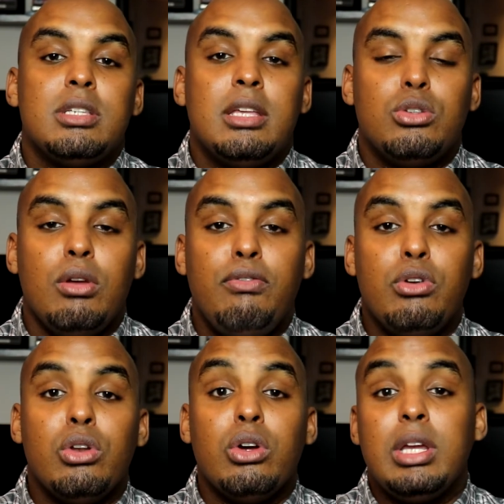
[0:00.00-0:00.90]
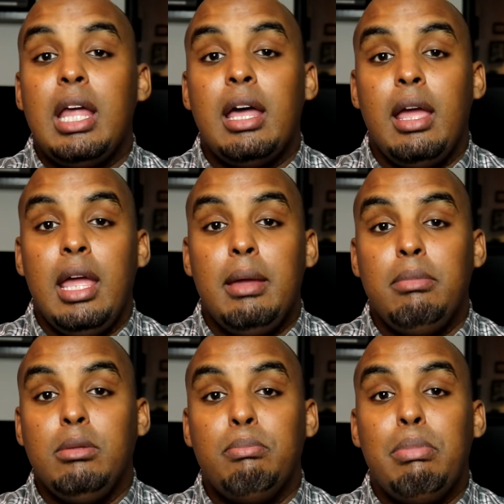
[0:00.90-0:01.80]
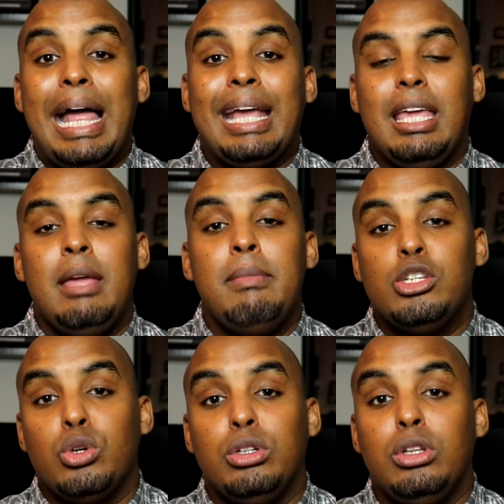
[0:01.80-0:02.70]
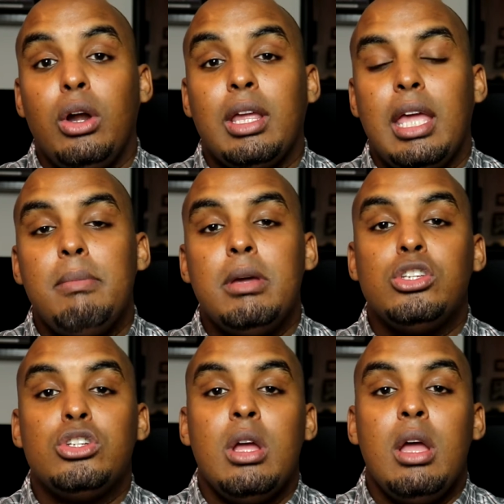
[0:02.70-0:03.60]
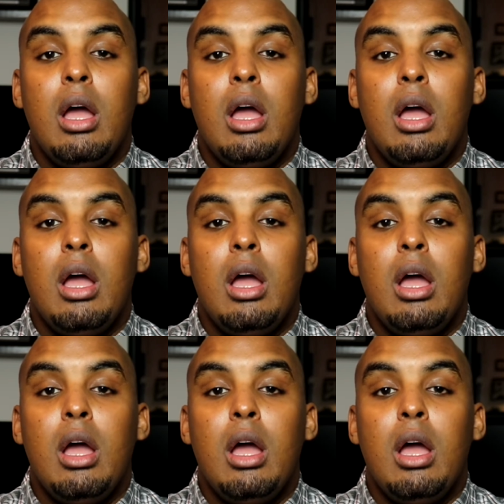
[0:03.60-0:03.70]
And so if you're looking at a black image or dark image,